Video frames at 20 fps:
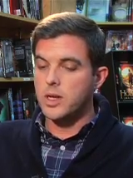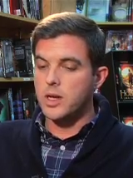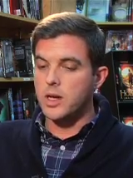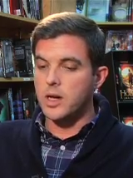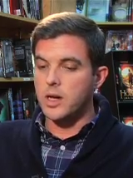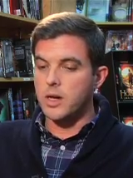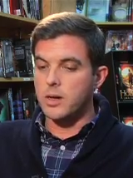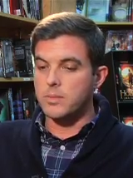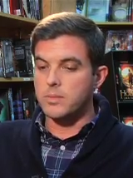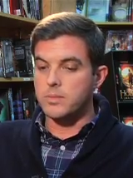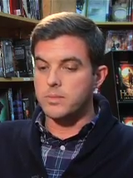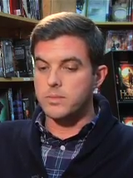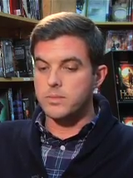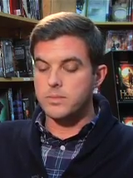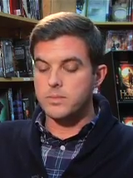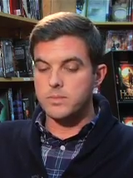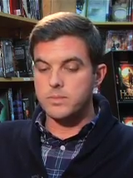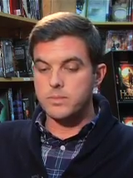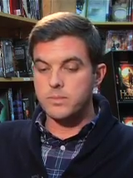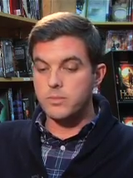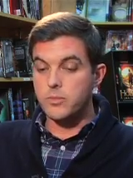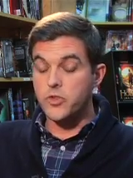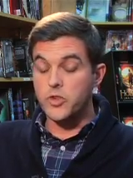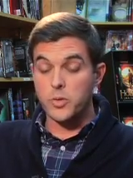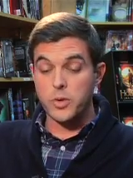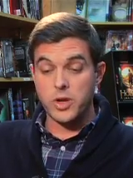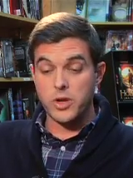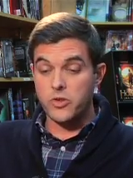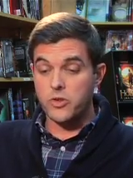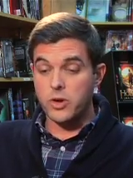So
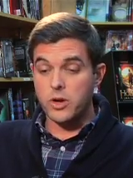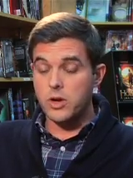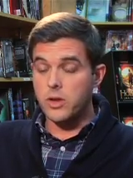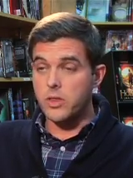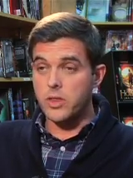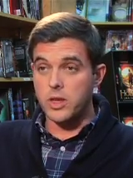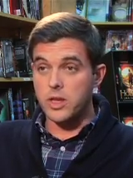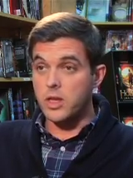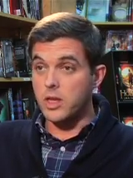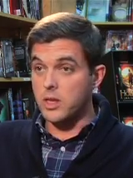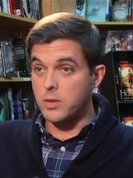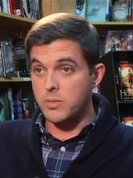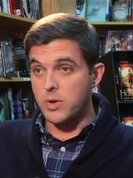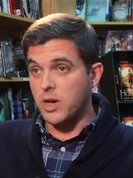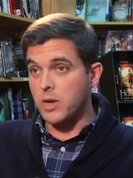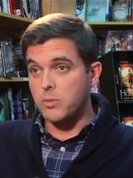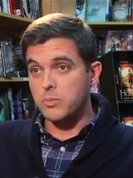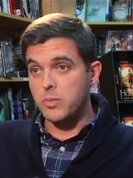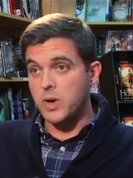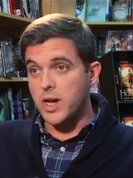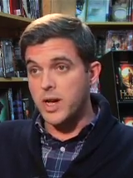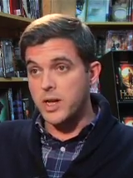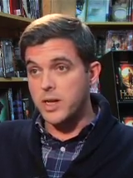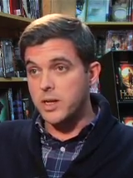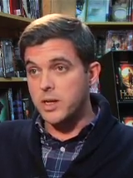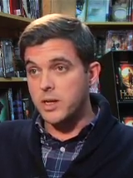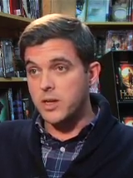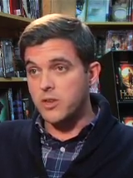when I started thinking about my